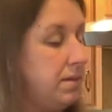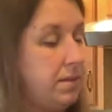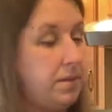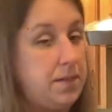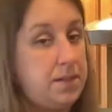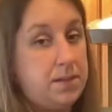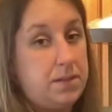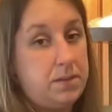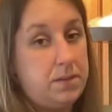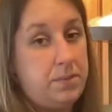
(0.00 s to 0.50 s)

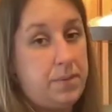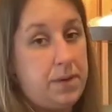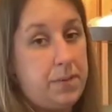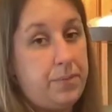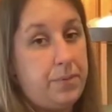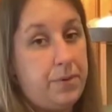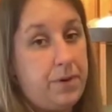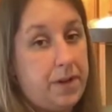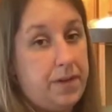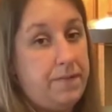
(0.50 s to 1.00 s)
this will be
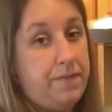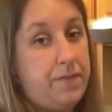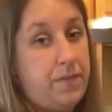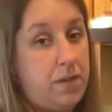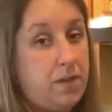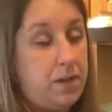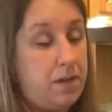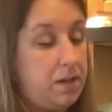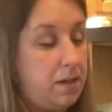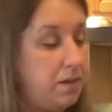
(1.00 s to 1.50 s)
pretty
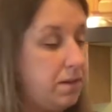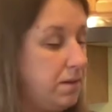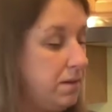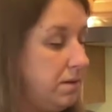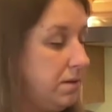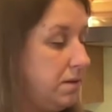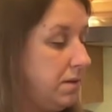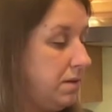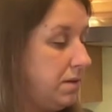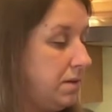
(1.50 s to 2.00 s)
full,
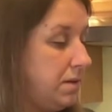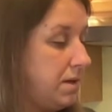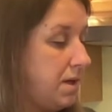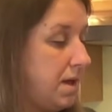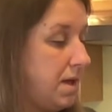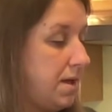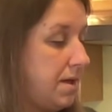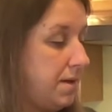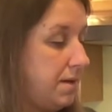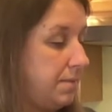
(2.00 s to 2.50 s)

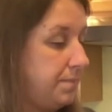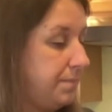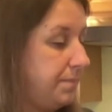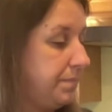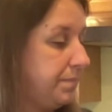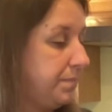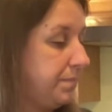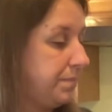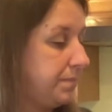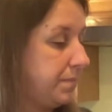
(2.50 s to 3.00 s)

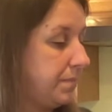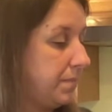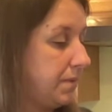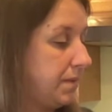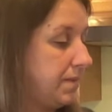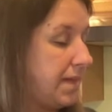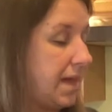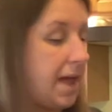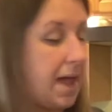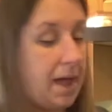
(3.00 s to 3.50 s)

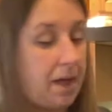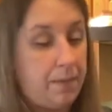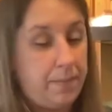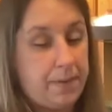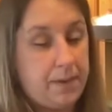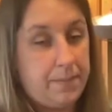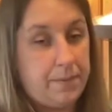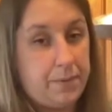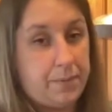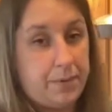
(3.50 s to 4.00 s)
that I'll
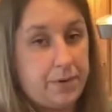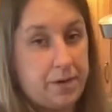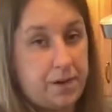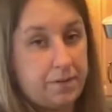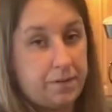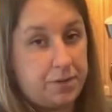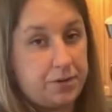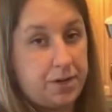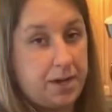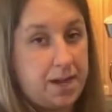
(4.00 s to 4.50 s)
be able to put
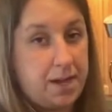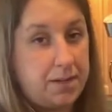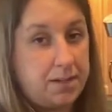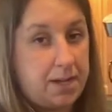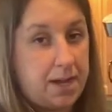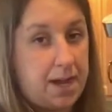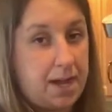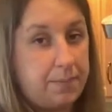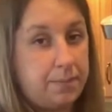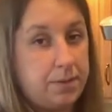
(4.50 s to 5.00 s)
another tray on
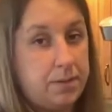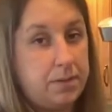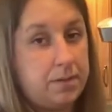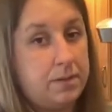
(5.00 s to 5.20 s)
top,